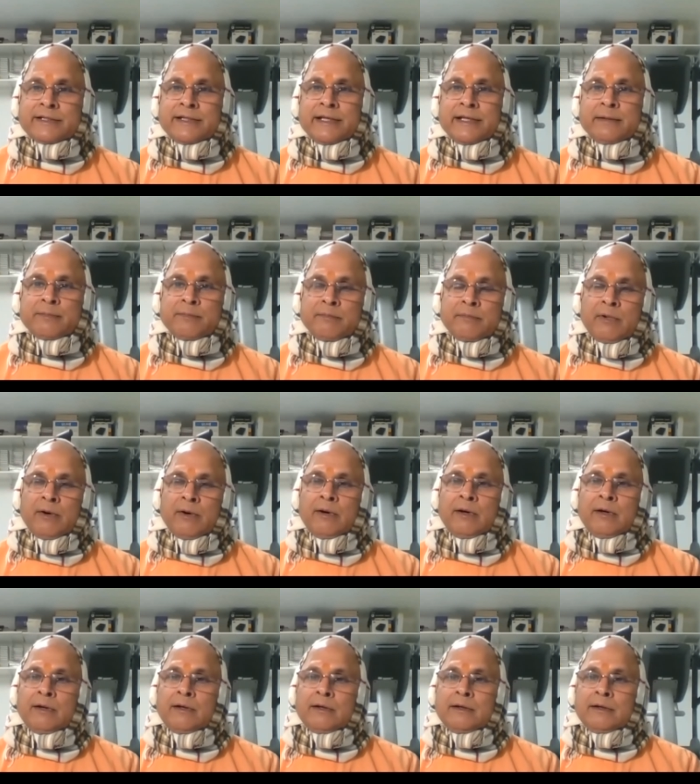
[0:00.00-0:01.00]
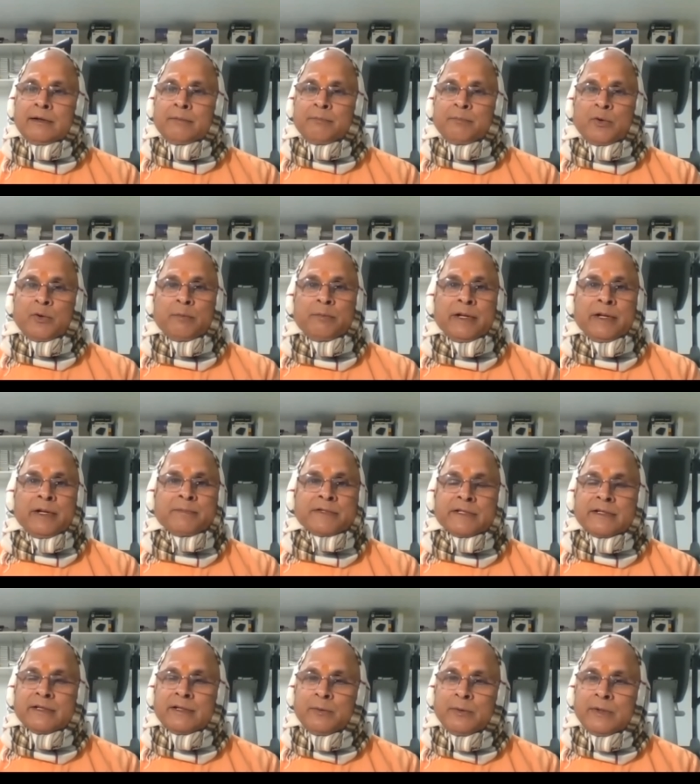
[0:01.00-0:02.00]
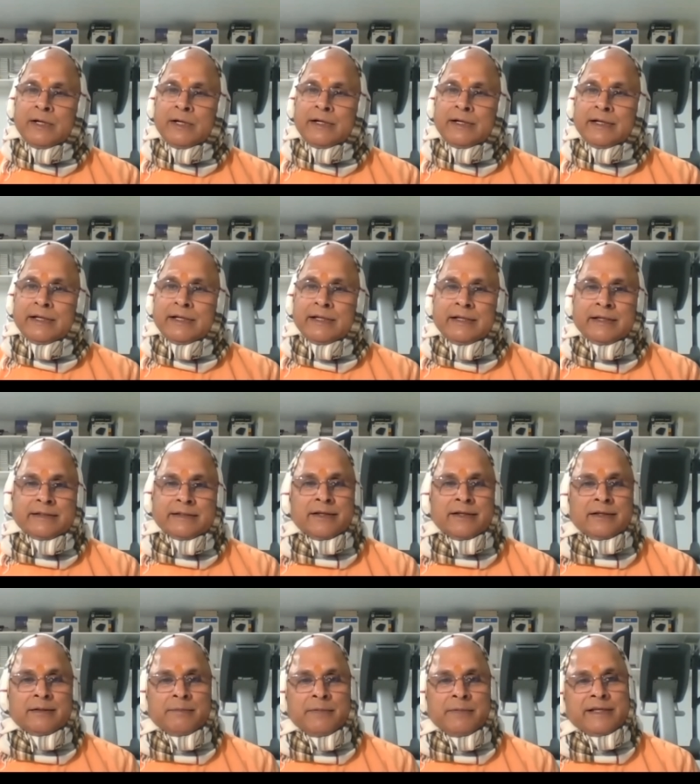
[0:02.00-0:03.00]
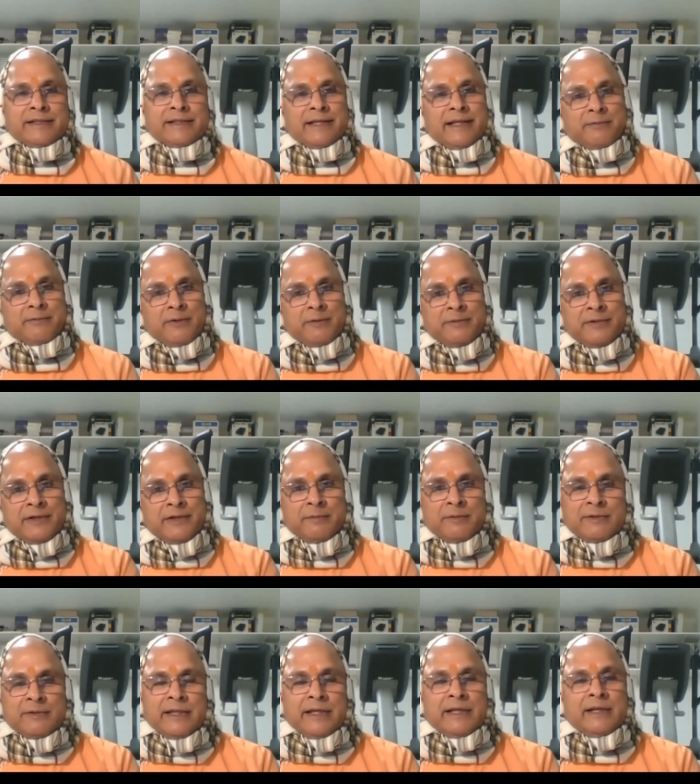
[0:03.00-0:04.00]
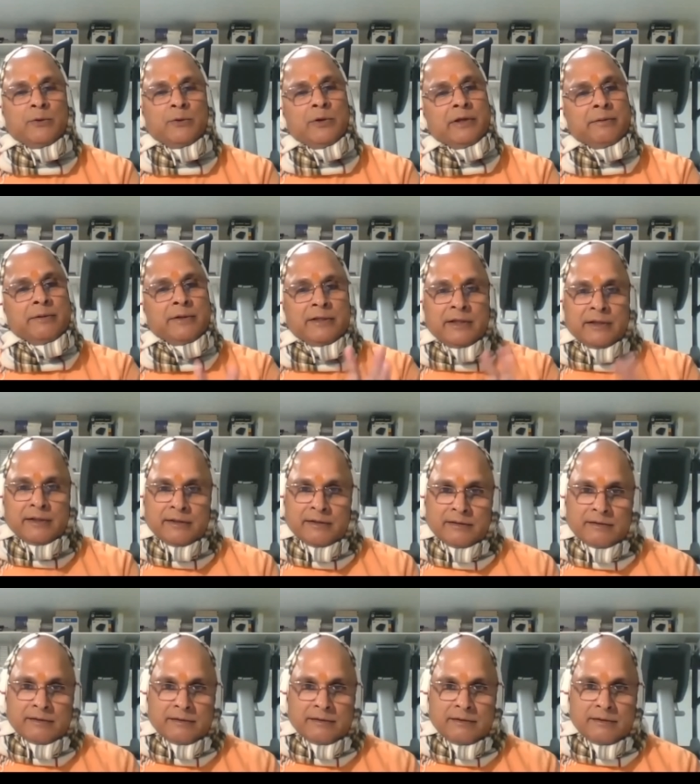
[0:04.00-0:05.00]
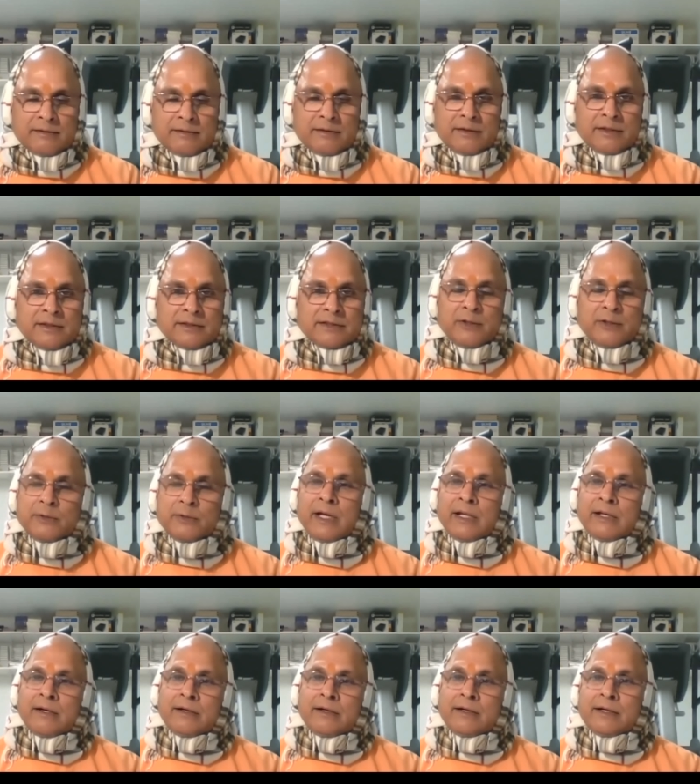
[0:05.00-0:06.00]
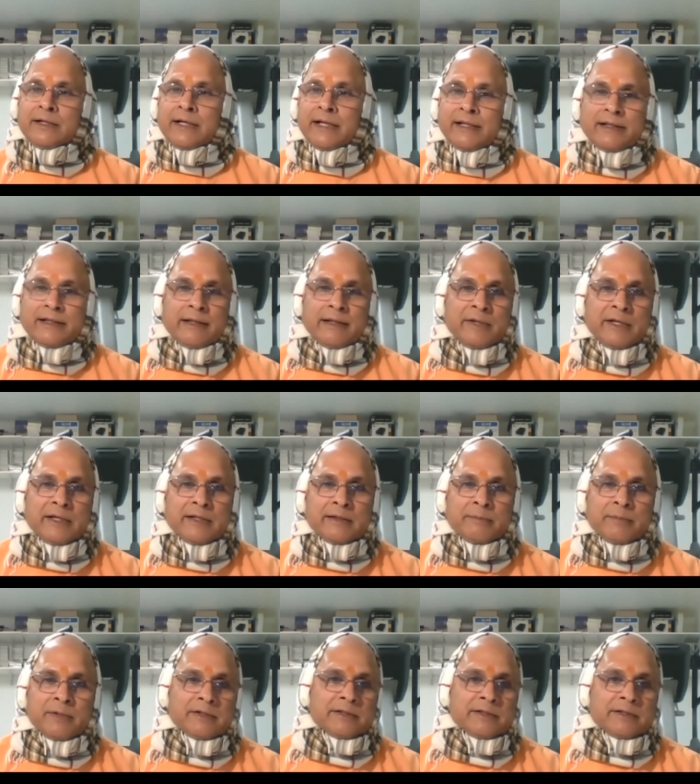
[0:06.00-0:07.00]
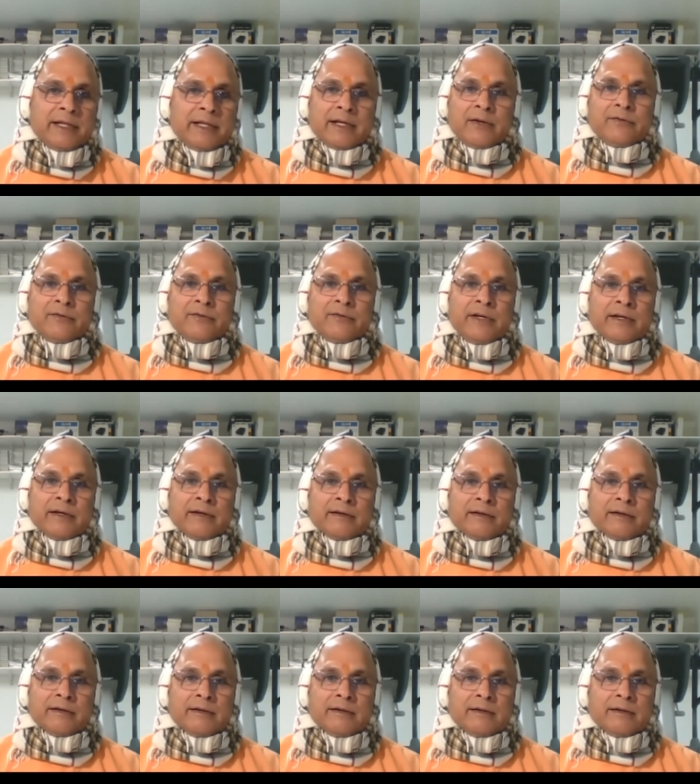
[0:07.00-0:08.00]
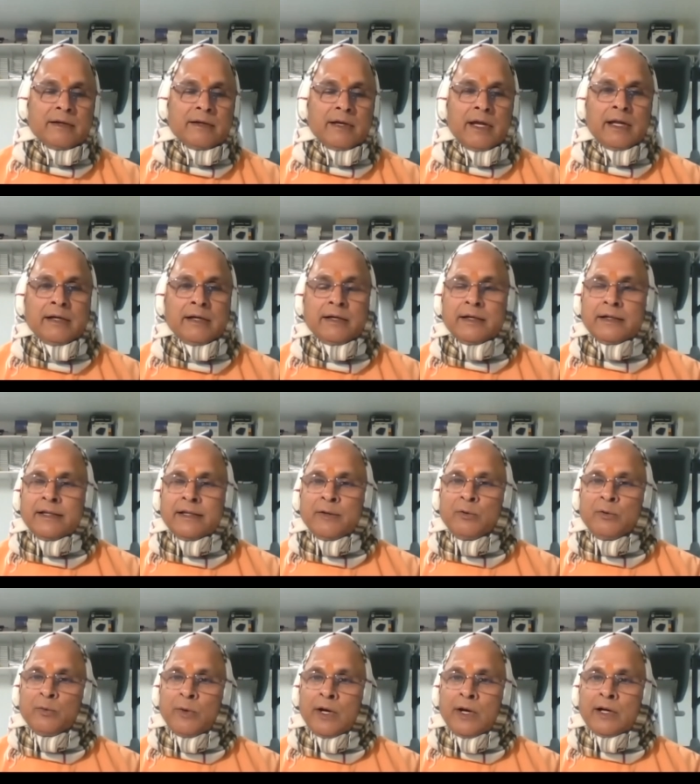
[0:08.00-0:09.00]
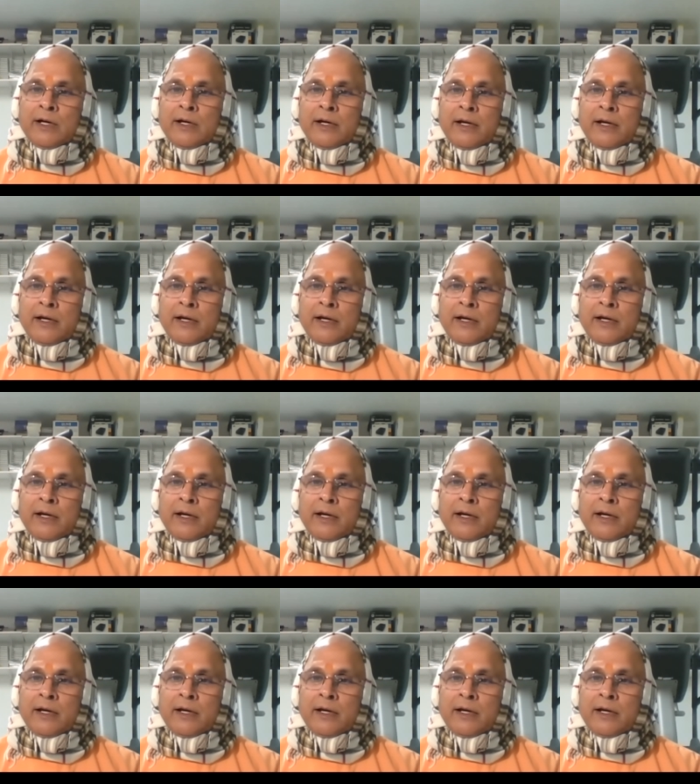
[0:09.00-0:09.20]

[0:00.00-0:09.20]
self all problems in the world is done by self confident people. They know everything, so you cannot tell them anything because they are confident, and they will work.